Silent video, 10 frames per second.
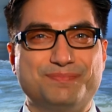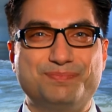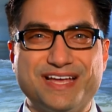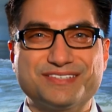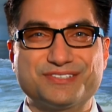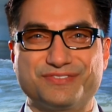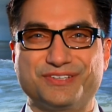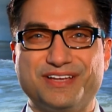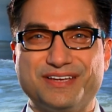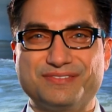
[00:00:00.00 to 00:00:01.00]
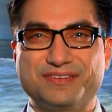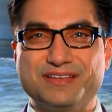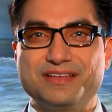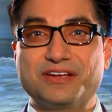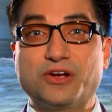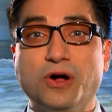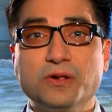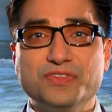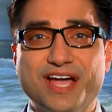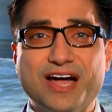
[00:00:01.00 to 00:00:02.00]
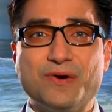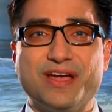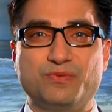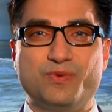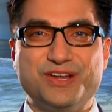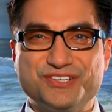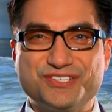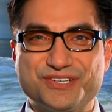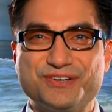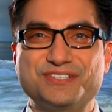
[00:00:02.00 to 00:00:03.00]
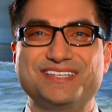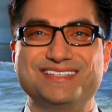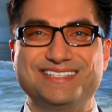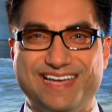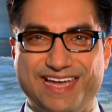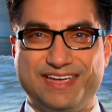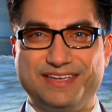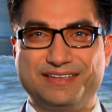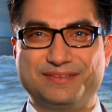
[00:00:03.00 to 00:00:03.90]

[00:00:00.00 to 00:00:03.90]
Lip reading: best of your life. Call now and register today.